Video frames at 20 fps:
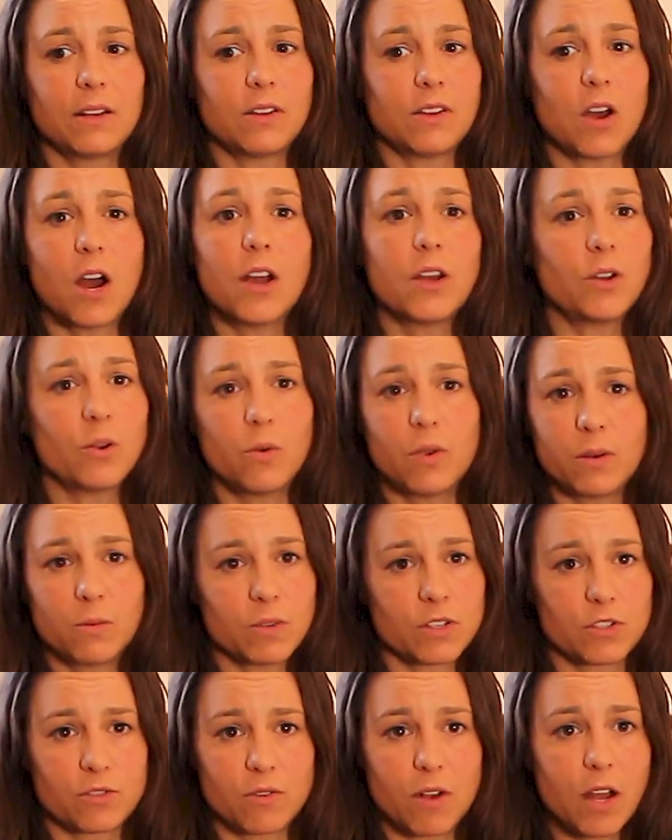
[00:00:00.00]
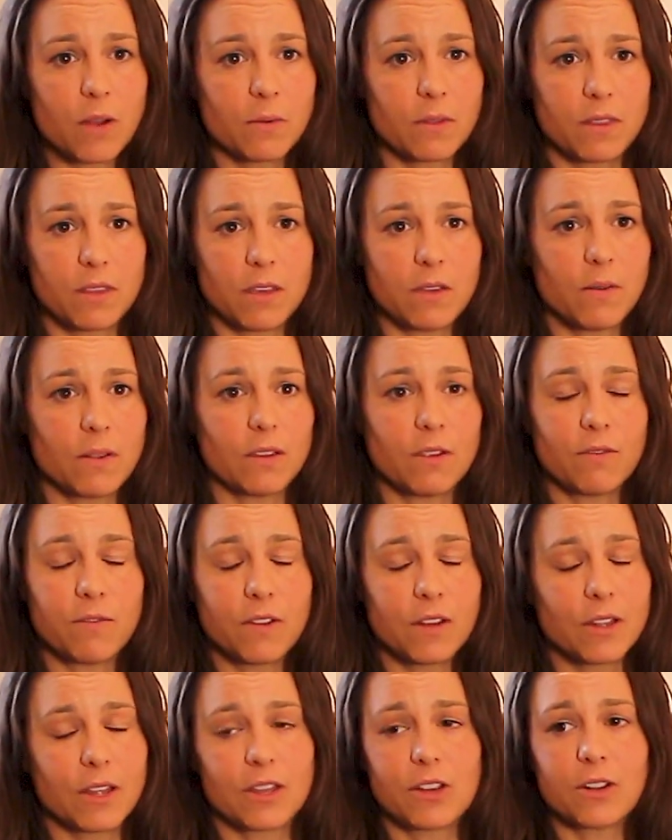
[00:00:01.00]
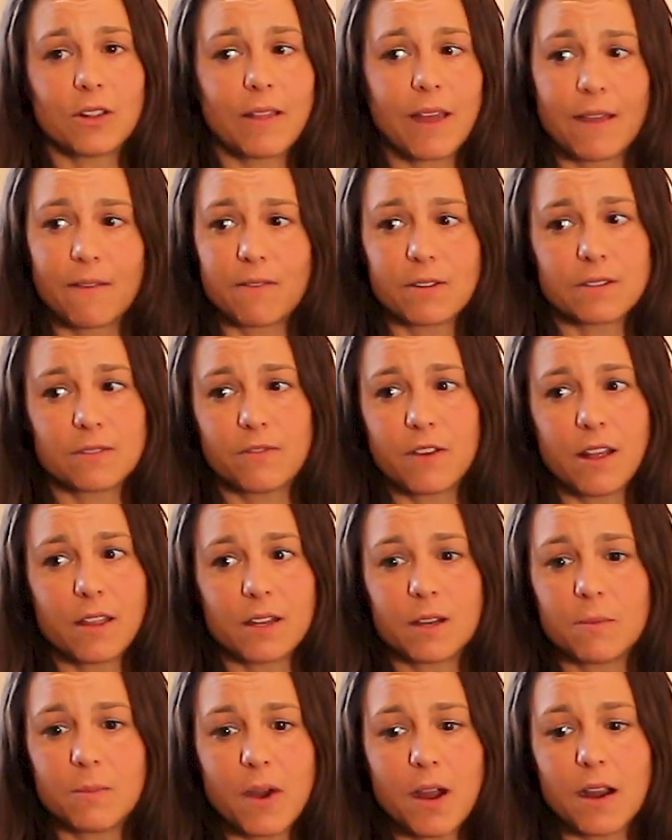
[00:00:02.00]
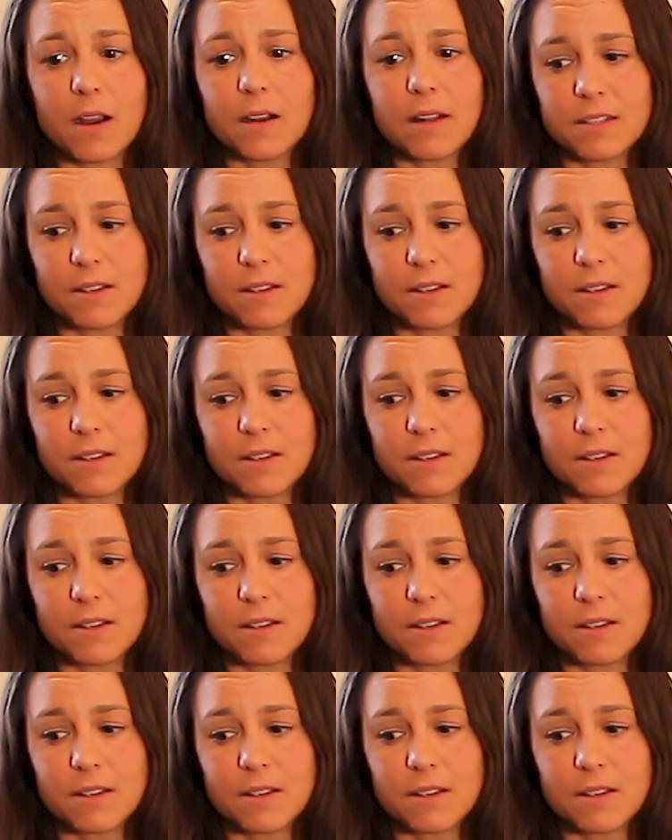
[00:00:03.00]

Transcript: not knowing what's wrong with you and you feel like your life is falling apart,